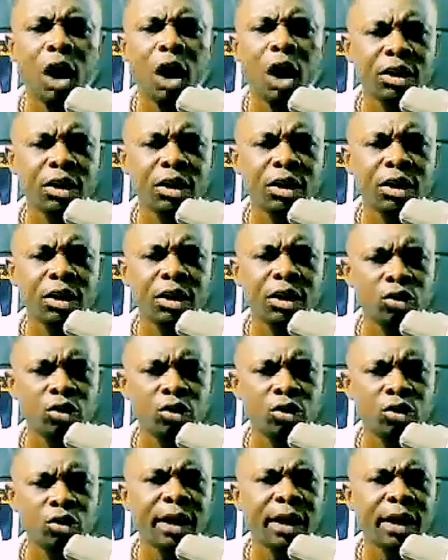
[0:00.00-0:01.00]
artists, to
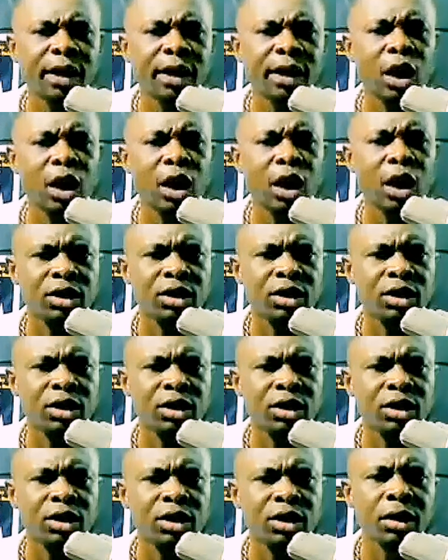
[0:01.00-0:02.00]
sign young artists,
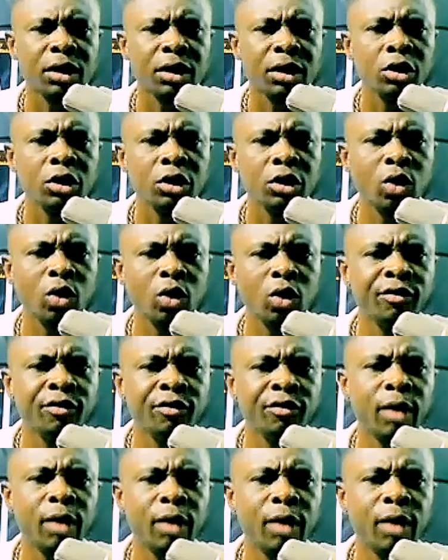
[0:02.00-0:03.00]
like, to have,
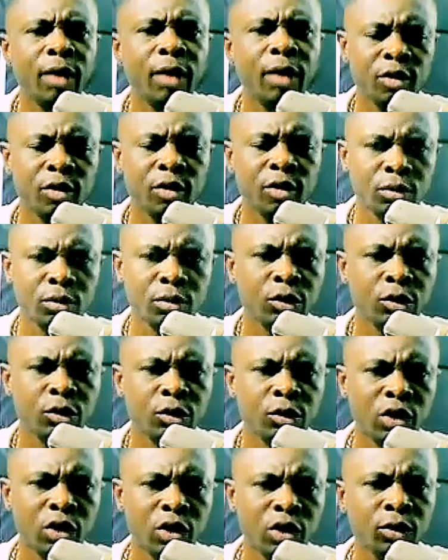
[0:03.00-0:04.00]
apart from the
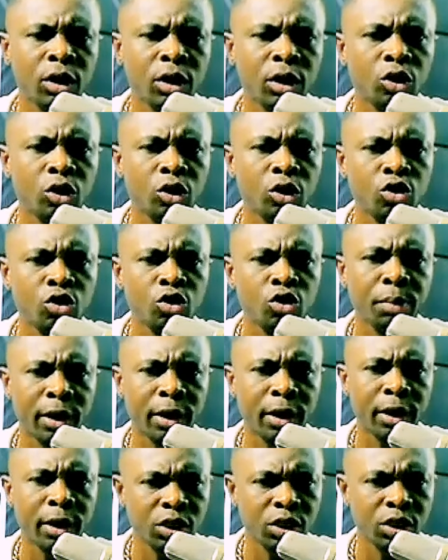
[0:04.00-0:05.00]
tribunal, your group,
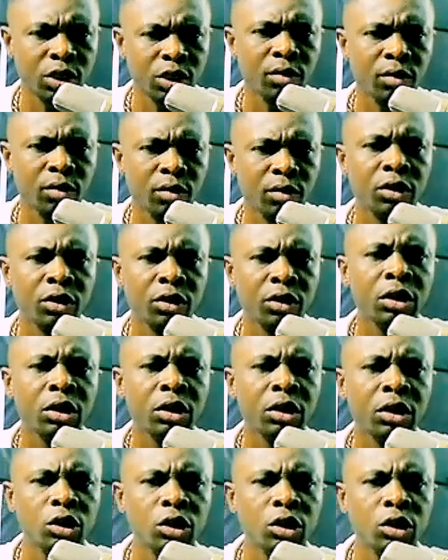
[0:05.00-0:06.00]
you
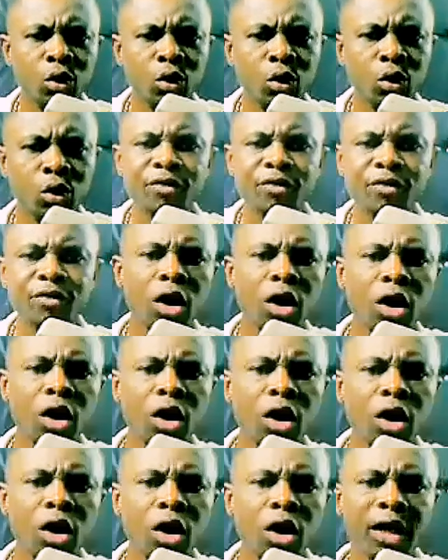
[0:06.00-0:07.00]
know, we have young
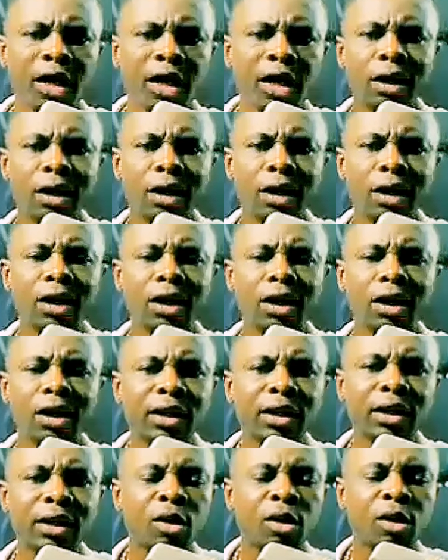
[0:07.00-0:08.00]
artists that are talented
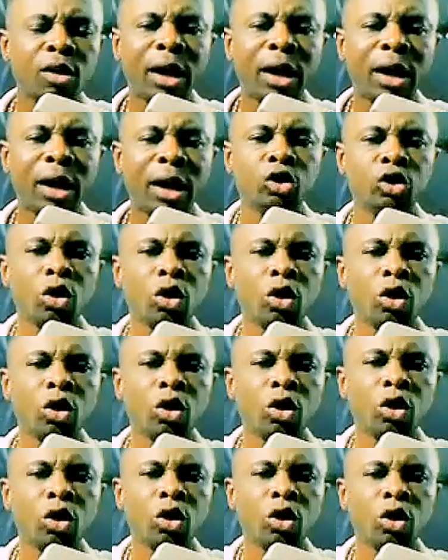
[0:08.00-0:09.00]
right now, and you're talking
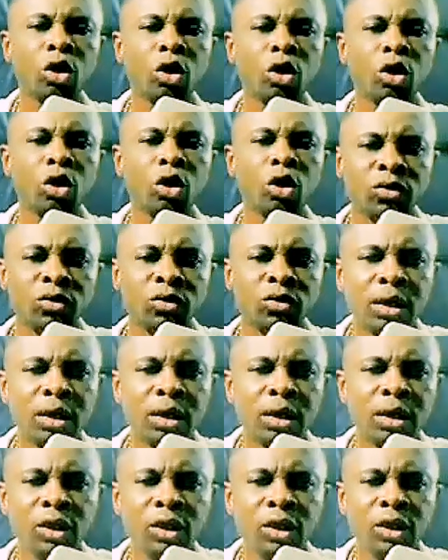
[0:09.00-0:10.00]
about
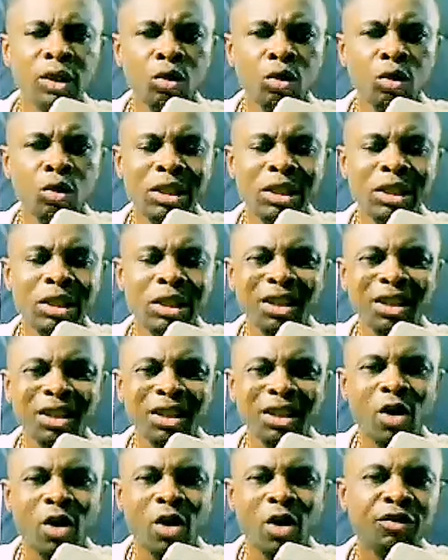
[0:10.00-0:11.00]
you know, setting
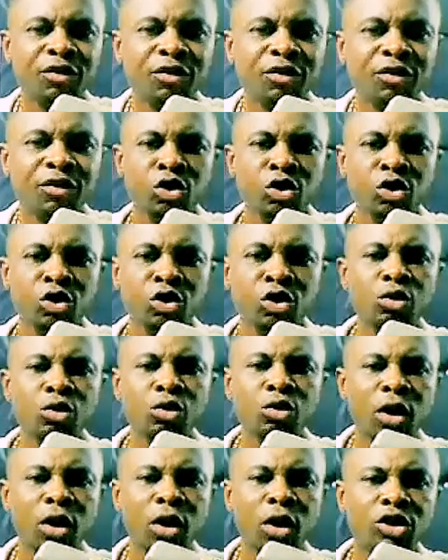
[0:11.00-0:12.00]
it right for the new
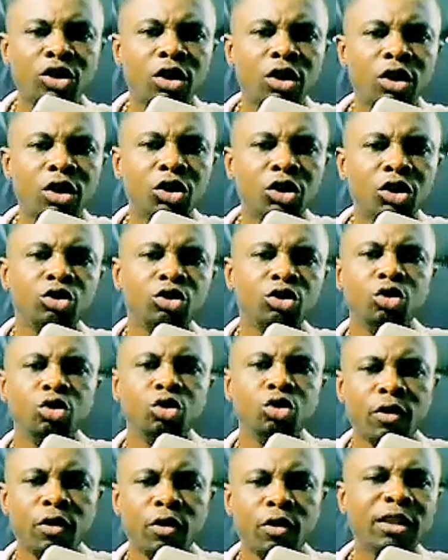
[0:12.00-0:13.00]
younger generation.
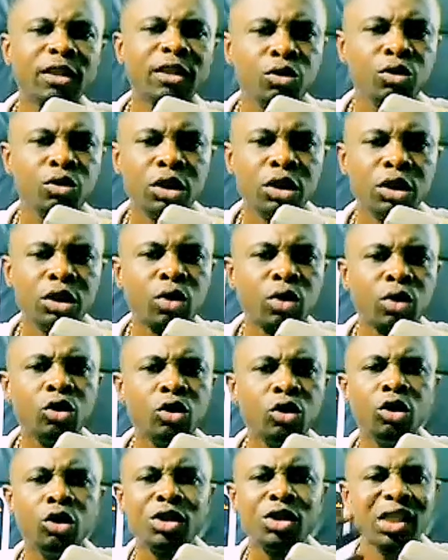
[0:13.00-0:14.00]
Right? Are you
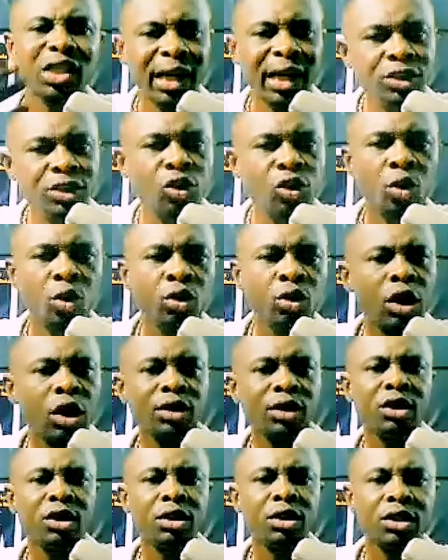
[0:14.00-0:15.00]
going to sign your
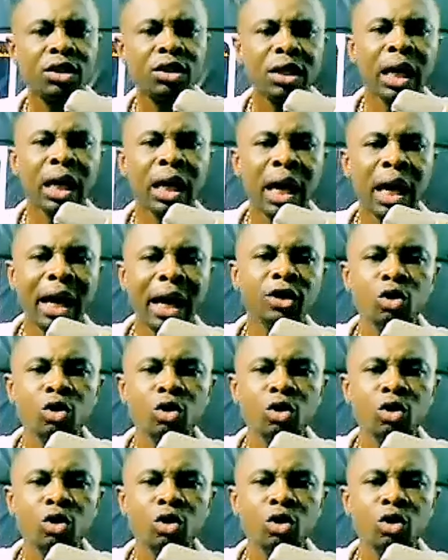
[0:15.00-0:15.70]
and